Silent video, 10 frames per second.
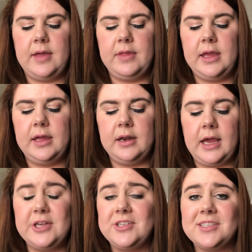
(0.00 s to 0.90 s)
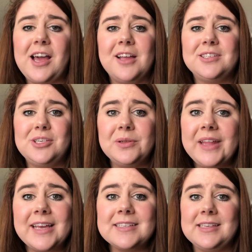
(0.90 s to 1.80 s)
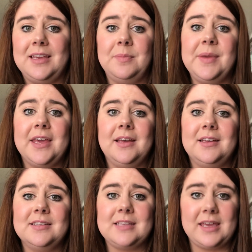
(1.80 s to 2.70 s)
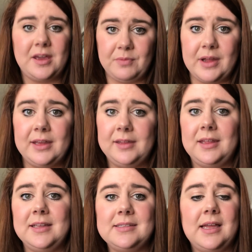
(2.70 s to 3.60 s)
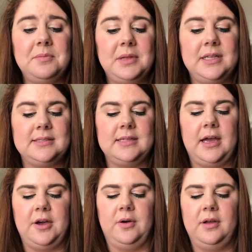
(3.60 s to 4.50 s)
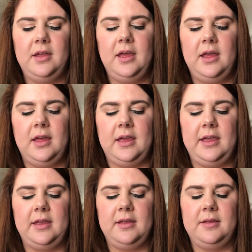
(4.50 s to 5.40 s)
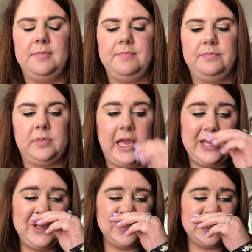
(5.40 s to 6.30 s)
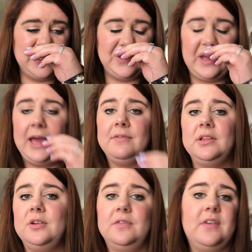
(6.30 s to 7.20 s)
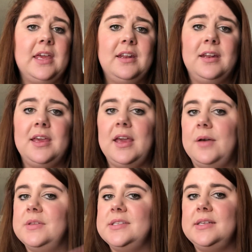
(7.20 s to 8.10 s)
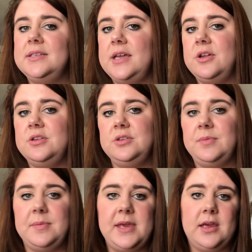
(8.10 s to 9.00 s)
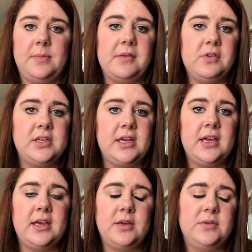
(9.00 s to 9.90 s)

And then I just got too lazy because I get ready in like 10 minutes now. I used to have a little vanity. I would sit down and do my makeup every day.